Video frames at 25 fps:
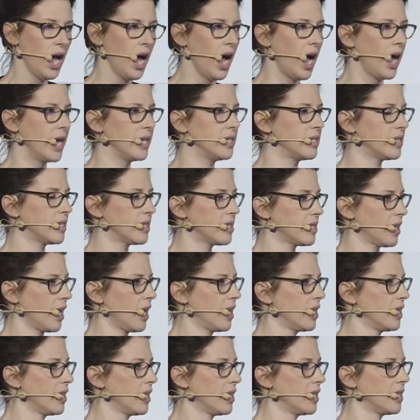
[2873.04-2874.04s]
I
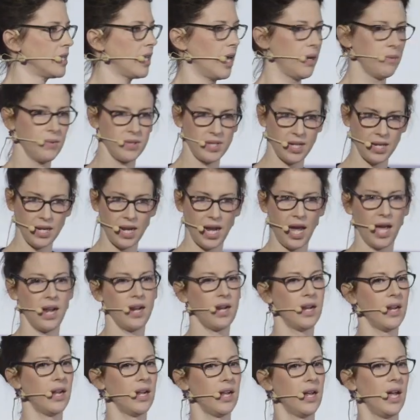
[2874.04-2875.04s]
decided I was in
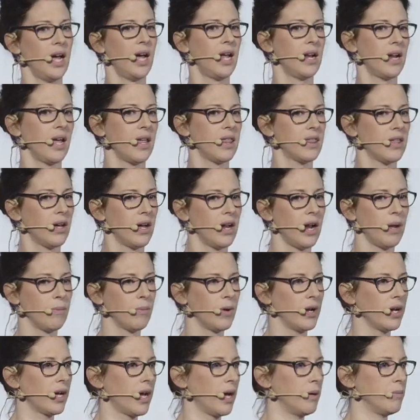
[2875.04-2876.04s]
Canada and I thought I'm
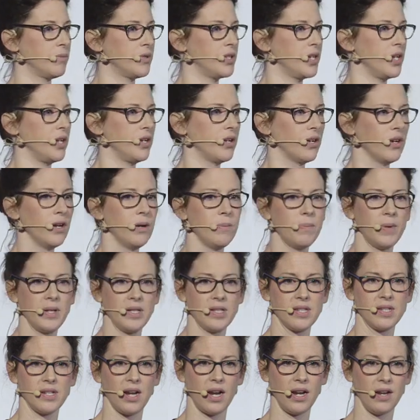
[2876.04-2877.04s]
going to come to Europe and
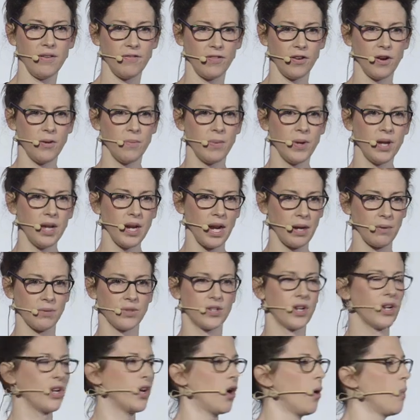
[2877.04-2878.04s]
study for a bit. I was
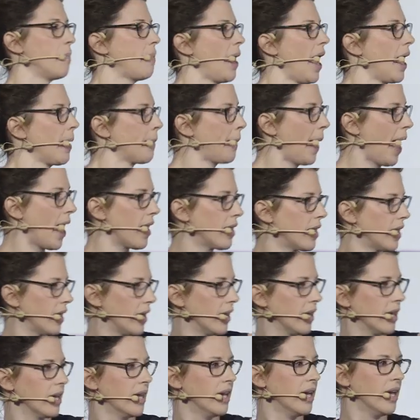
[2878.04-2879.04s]
going to go
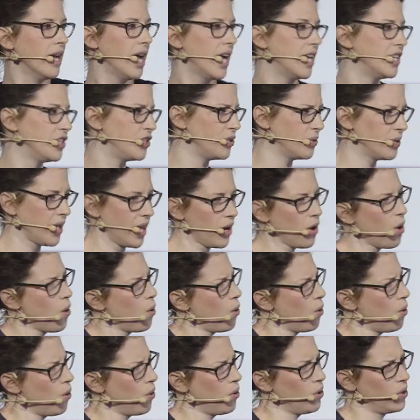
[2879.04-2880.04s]
backpacking and do that
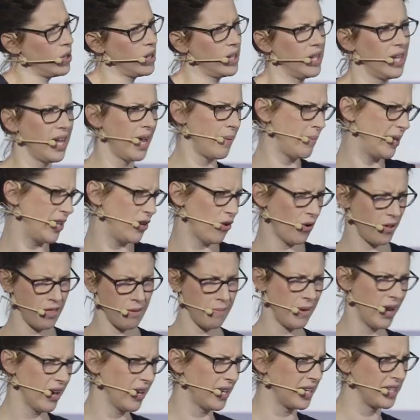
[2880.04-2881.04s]
whole. I mean, North
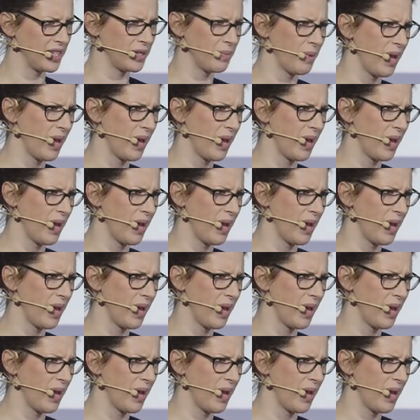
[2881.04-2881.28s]
Americans, we